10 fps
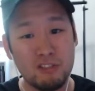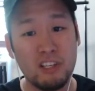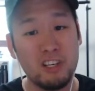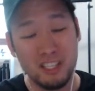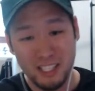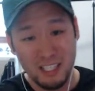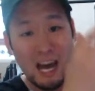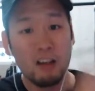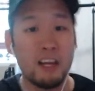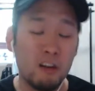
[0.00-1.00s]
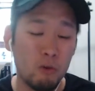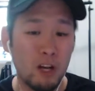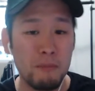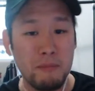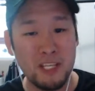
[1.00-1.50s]
the screen, you're gonna see an outline of what
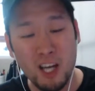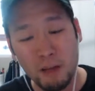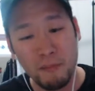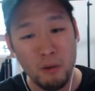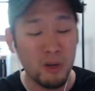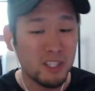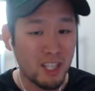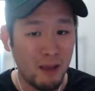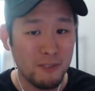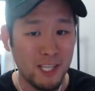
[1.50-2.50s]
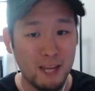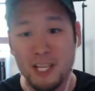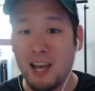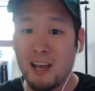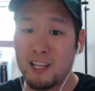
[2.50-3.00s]
I'm gonna be talking about with
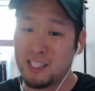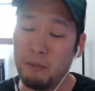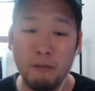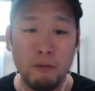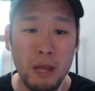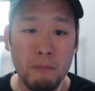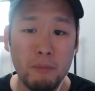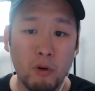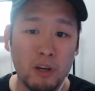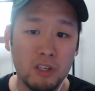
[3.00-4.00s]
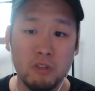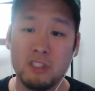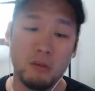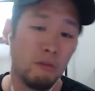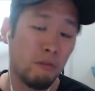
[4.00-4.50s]
timestamps. Some of it might be boring to you,
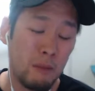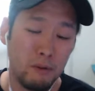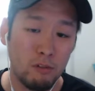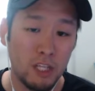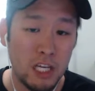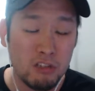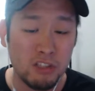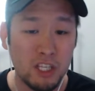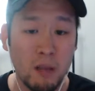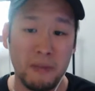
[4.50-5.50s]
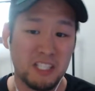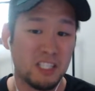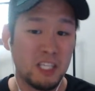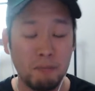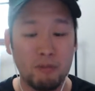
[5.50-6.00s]
some of it might be really interesting, but
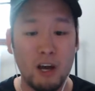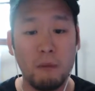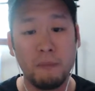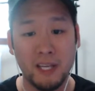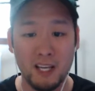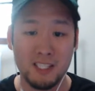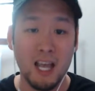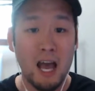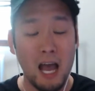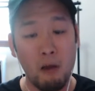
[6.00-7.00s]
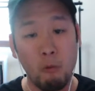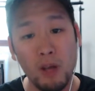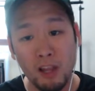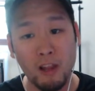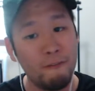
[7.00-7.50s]
skip around because I
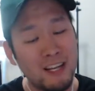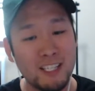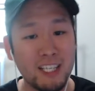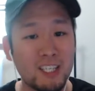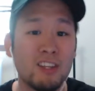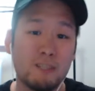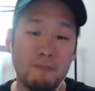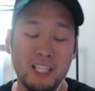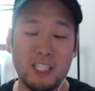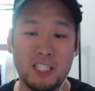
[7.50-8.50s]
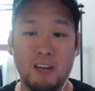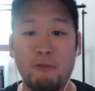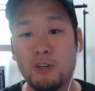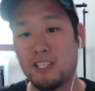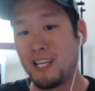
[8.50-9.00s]
will eventually get to the spicy
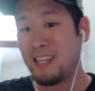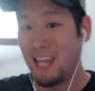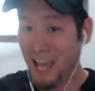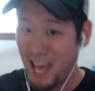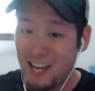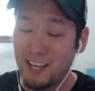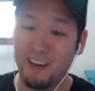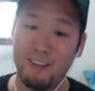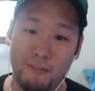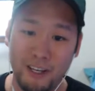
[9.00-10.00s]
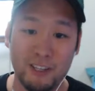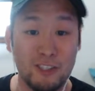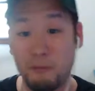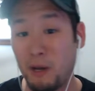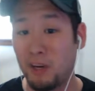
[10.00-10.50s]
stuff, which is at the end of the video,
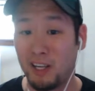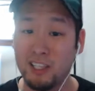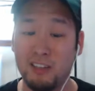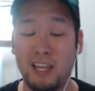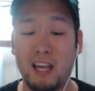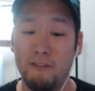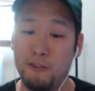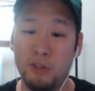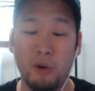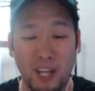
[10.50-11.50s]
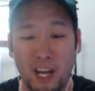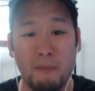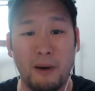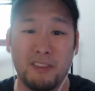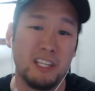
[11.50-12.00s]
so you might wanna click to that if you don't care
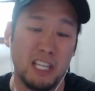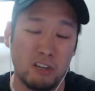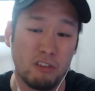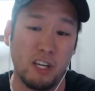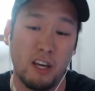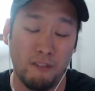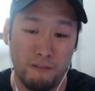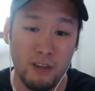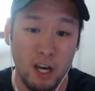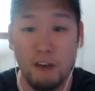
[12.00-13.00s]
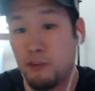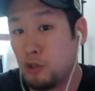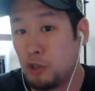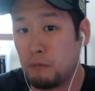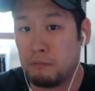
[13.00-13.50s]
about the nitty-gritty of
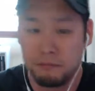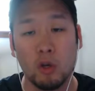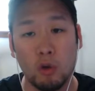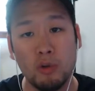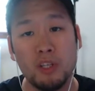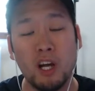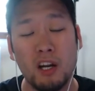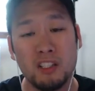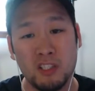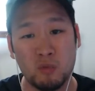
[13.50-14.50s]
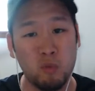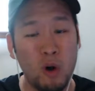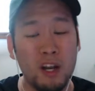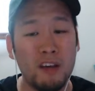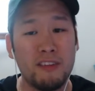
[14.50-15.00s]
YouTube. Golden Guardians is
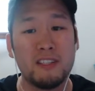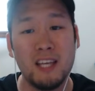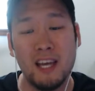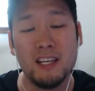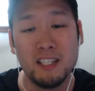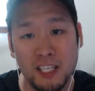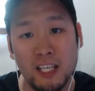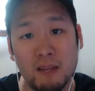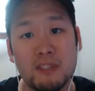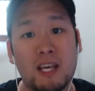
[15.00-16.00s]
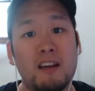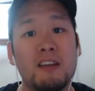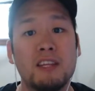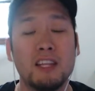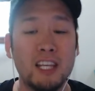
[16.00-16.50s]
one of the 10 teams that are
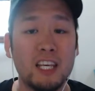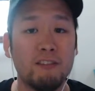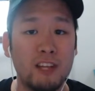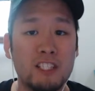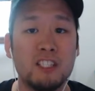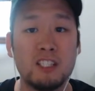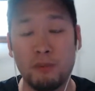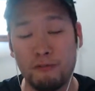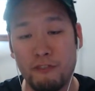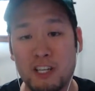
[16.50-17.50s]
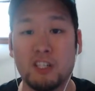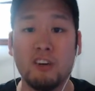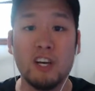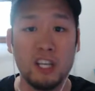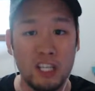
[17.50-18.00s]
in the League of Legends professional
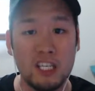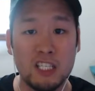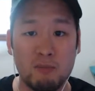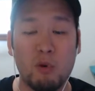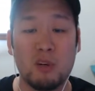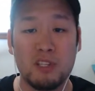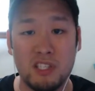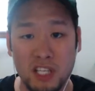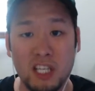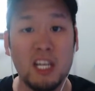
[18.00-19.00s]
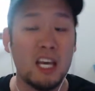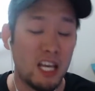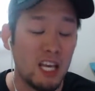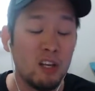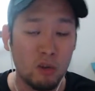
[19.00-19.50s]
esports scene
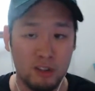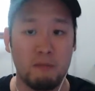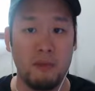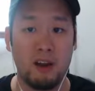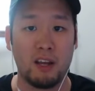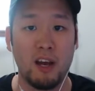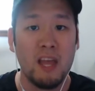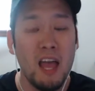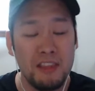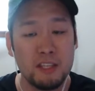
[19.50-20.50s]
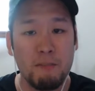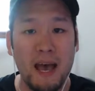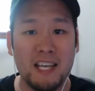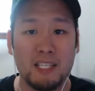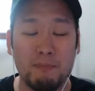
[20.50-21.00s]
in North America. In this
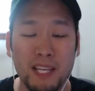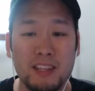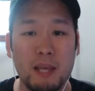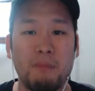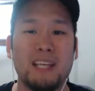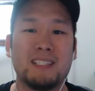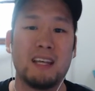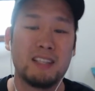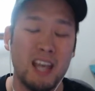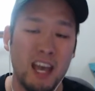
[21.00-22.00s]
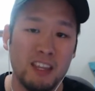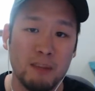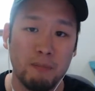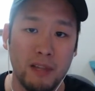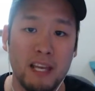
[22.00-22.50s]
past split, they placed 10th
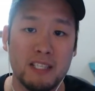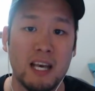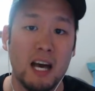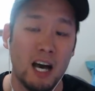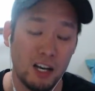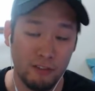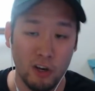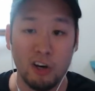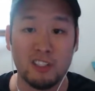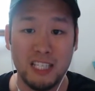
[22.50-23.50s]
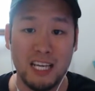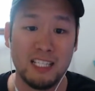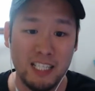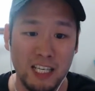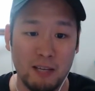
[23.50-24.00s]
place out of all 10
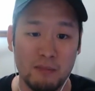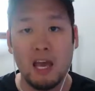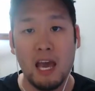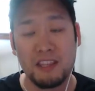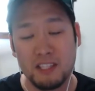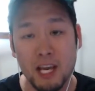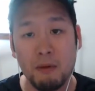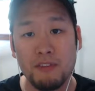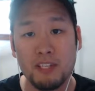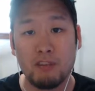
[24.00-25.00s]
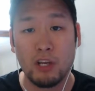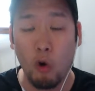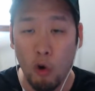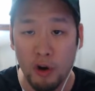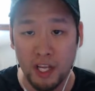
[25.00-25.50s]
teams. At the time of this
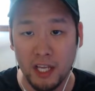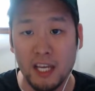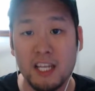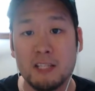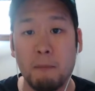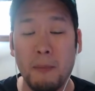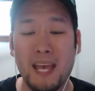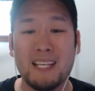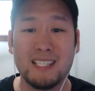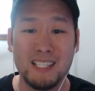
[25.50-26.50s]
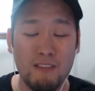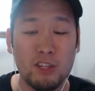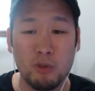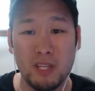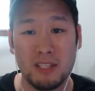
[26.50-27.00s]
recording, it is May 7th,
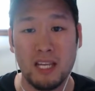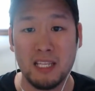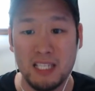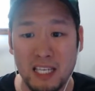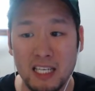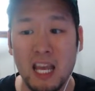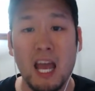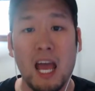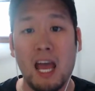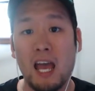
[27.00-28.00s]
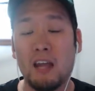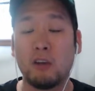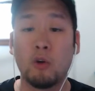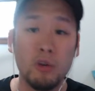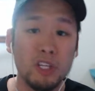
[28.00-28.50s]
2018, and
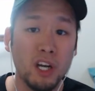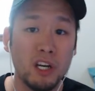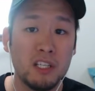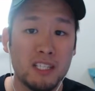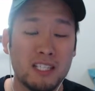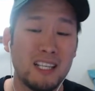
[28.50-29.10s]
Golden Guardians has